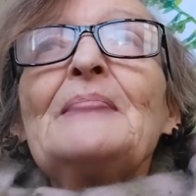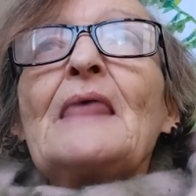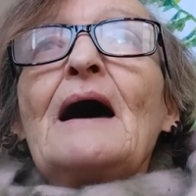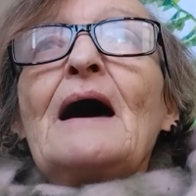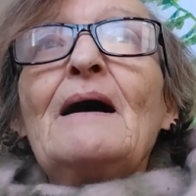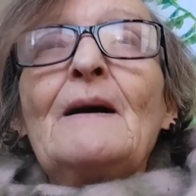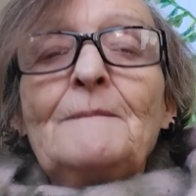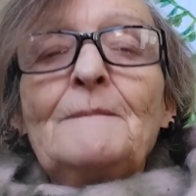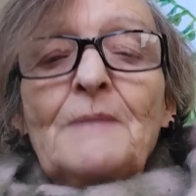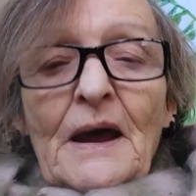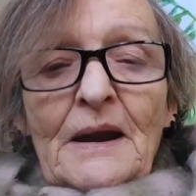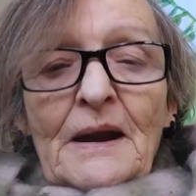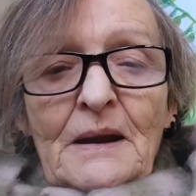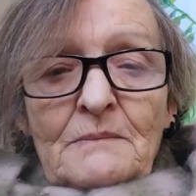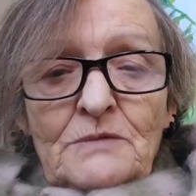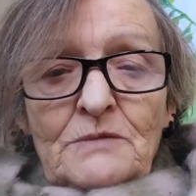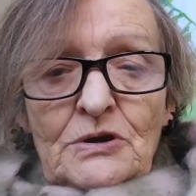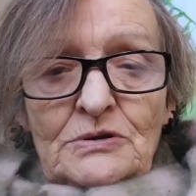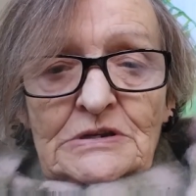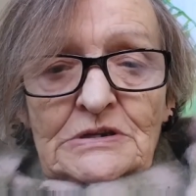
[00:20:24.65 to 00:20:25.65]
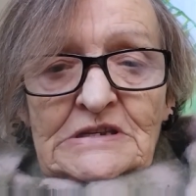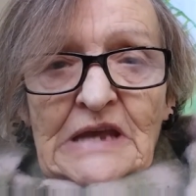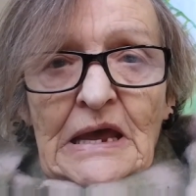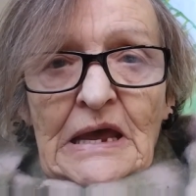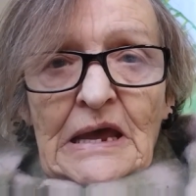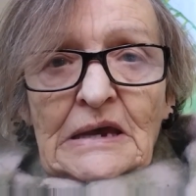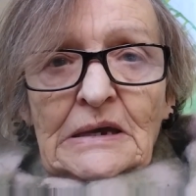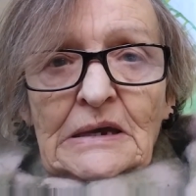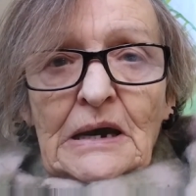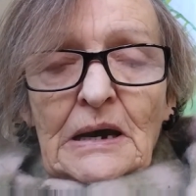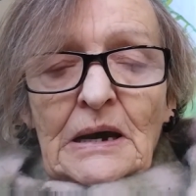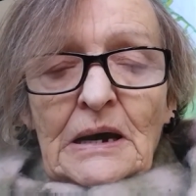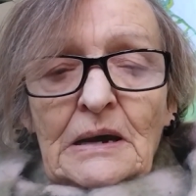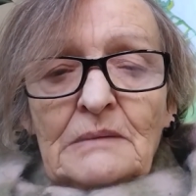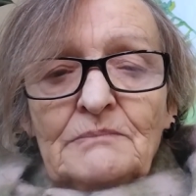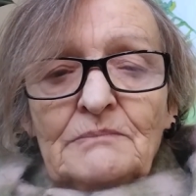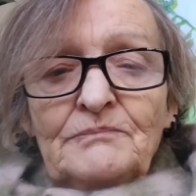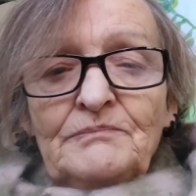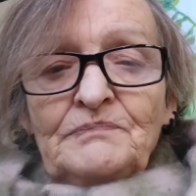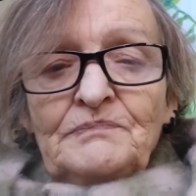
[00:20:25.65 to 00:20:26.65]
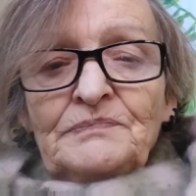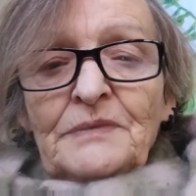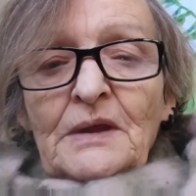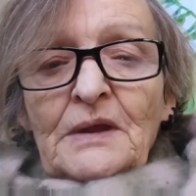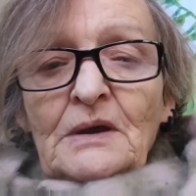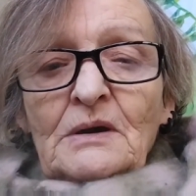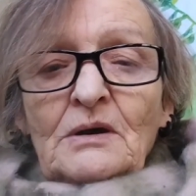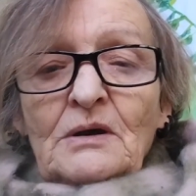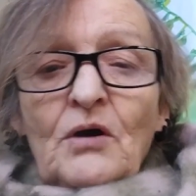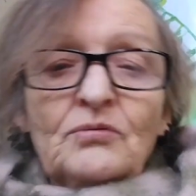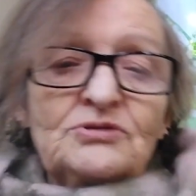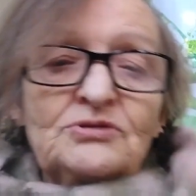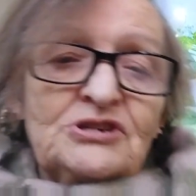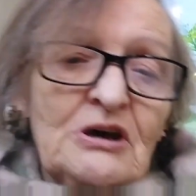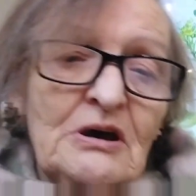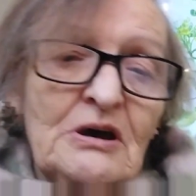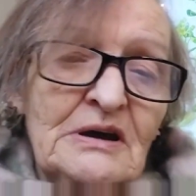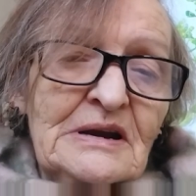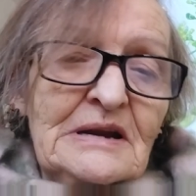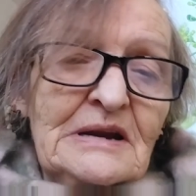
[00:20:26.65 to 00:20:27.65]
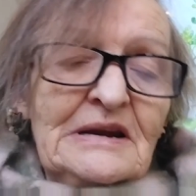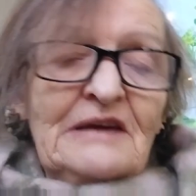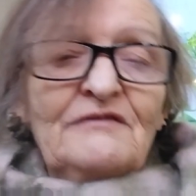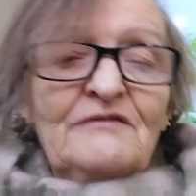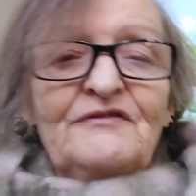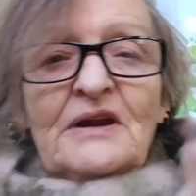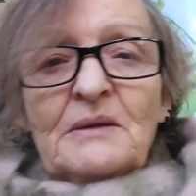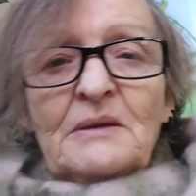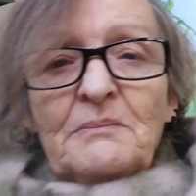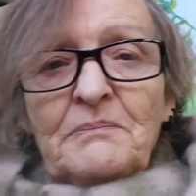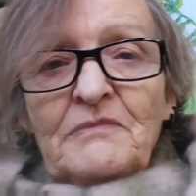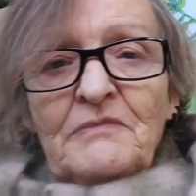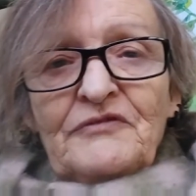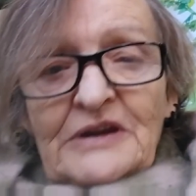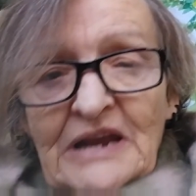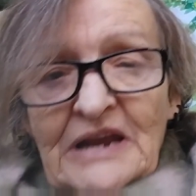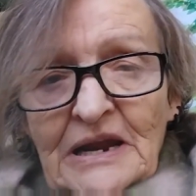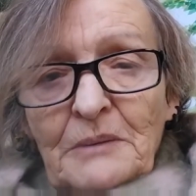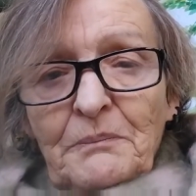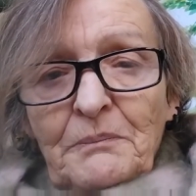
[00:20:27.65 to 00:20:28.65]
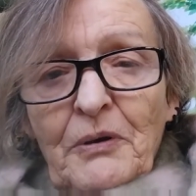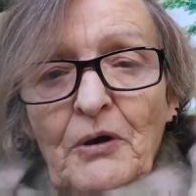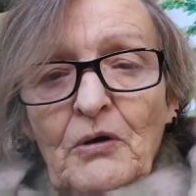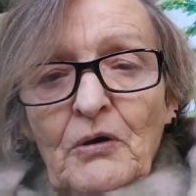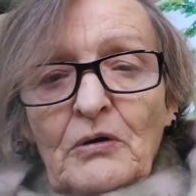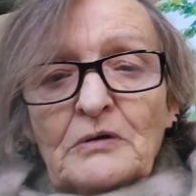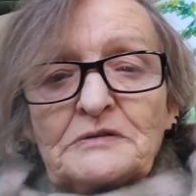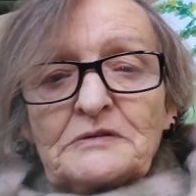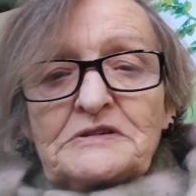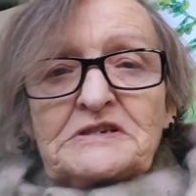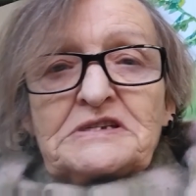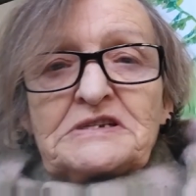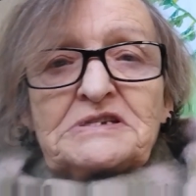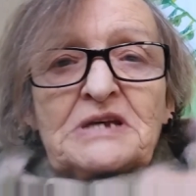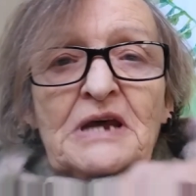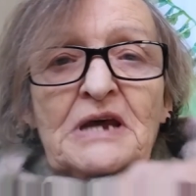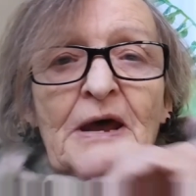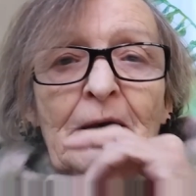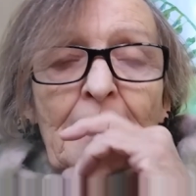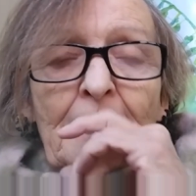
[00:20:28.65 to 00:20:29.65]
And I'm using alternately vanilla pods.